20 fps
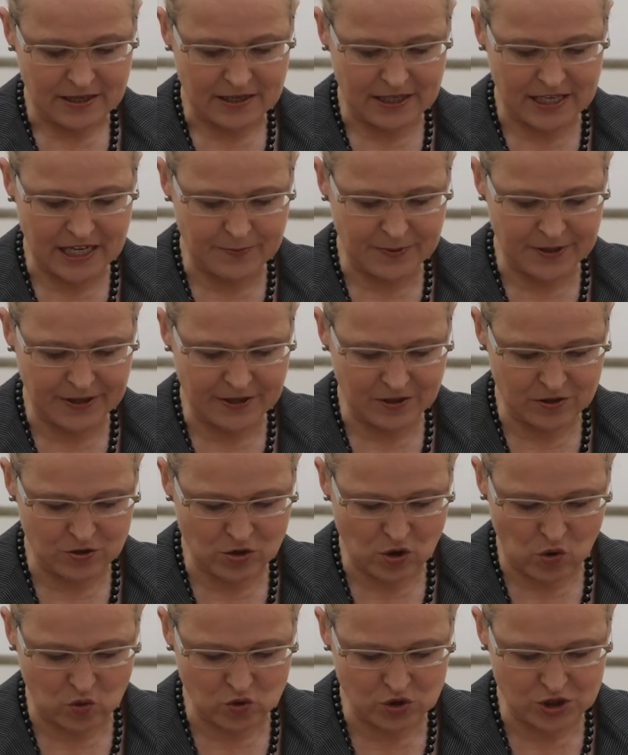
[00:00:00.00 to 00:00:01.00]
keeping
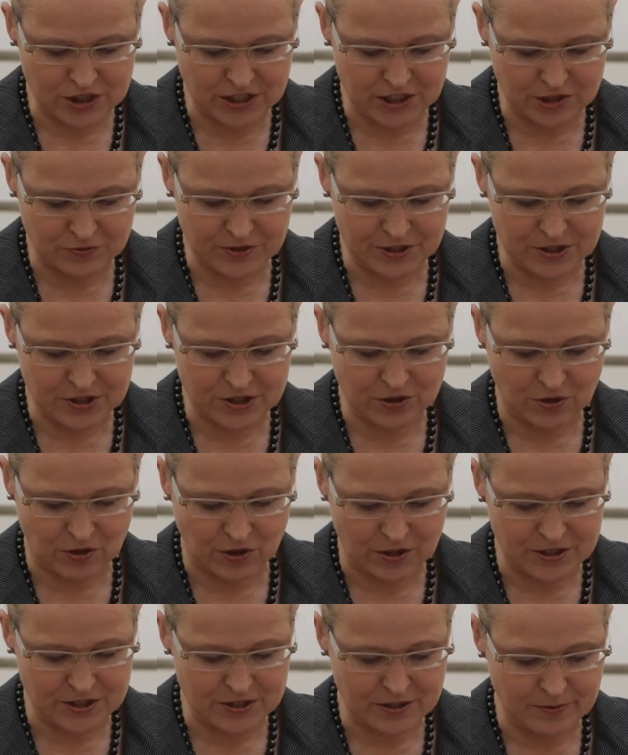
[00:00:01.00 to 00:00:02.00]
no secret
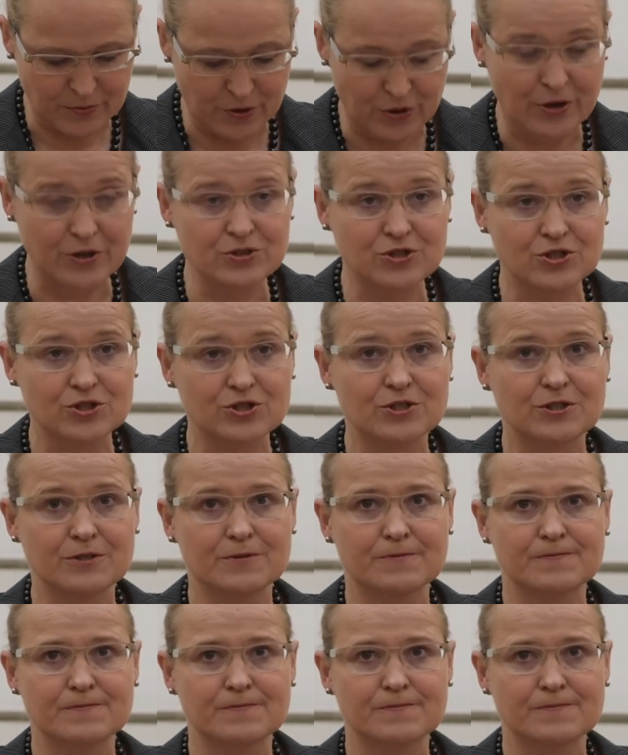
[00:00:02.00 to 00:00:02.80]
thoughts merged.